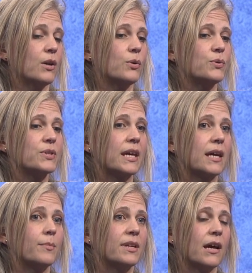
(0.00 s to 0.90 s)
who
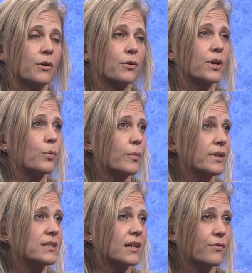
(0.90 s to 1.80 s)
scammed an elderly
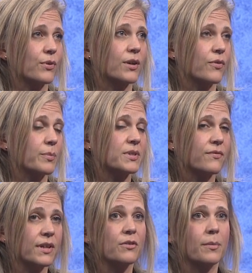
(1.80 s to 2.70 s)
woman suffering from
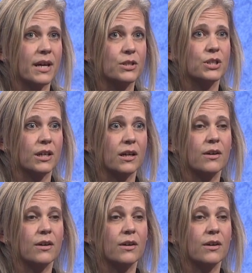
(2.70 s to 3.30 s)
severe dementia